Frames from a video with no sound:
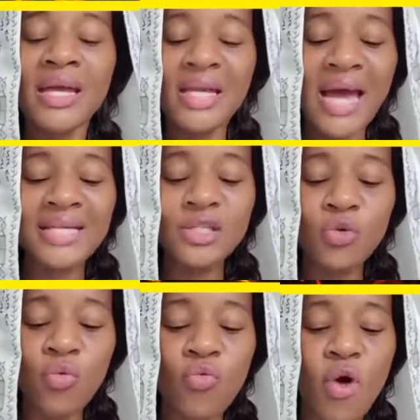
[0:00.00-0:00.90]
And as you
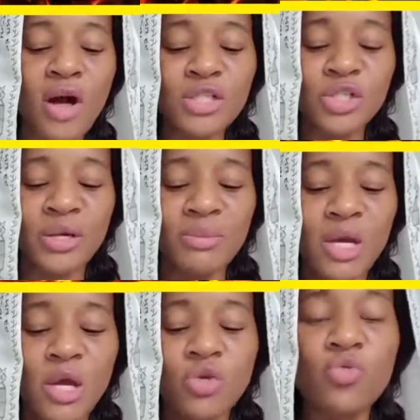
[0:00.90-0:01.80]
watch them,
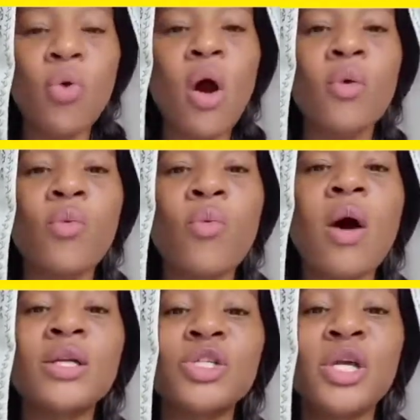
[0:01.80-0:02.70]
you are
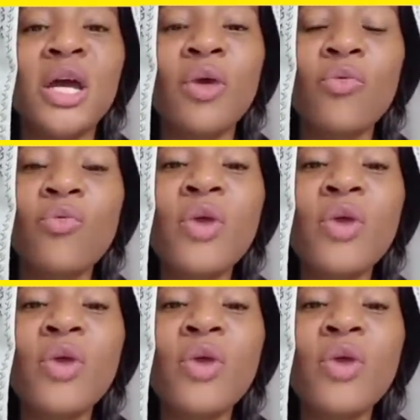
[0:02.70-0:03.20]
watching a